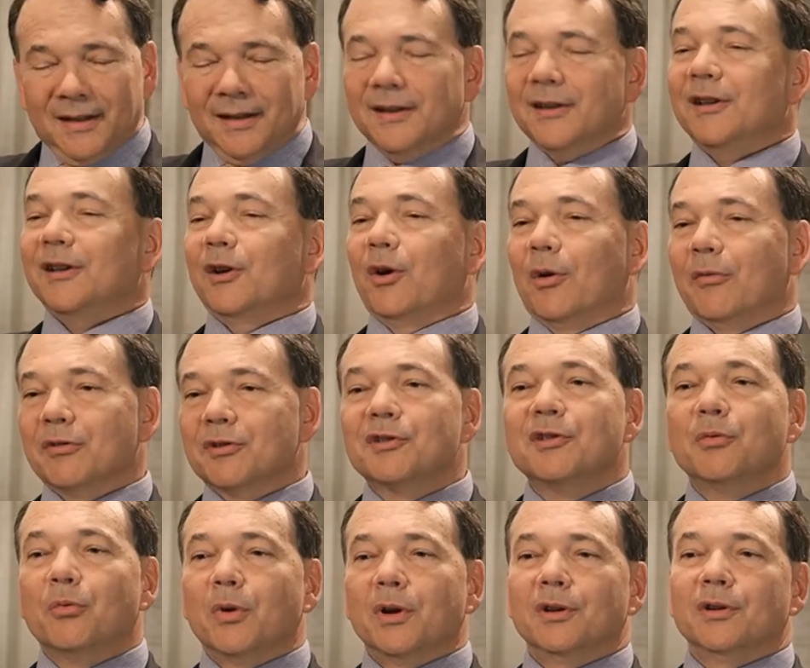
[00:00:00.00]
The
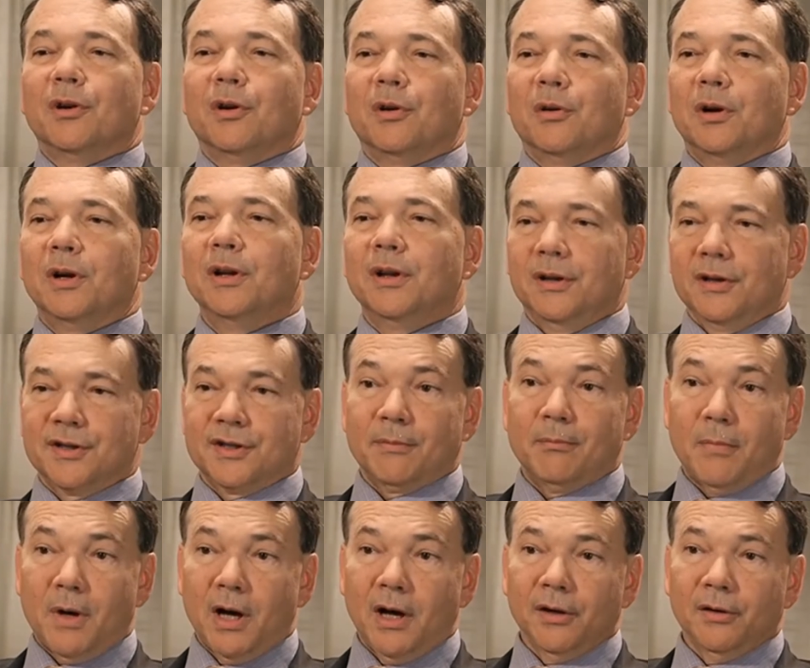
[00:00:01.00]
Overton window is a
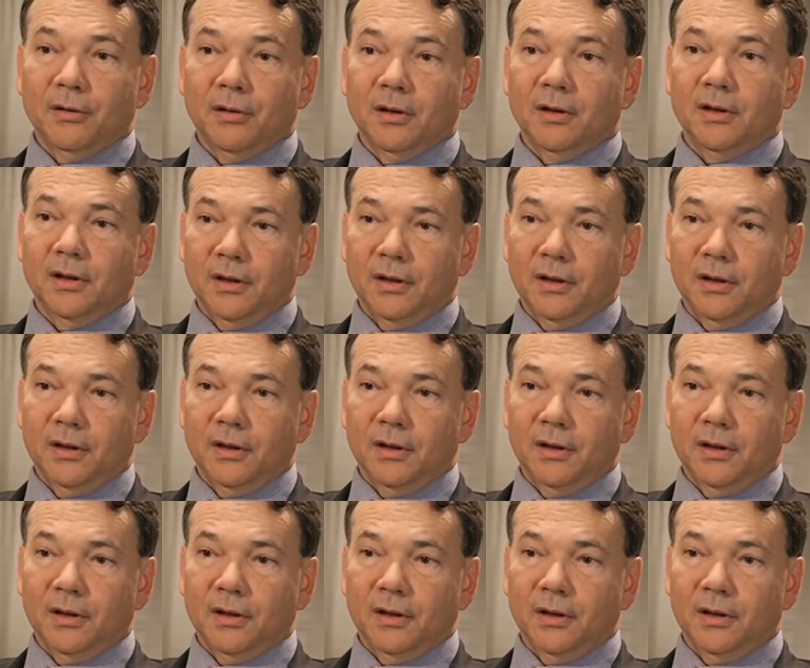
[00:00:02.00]
model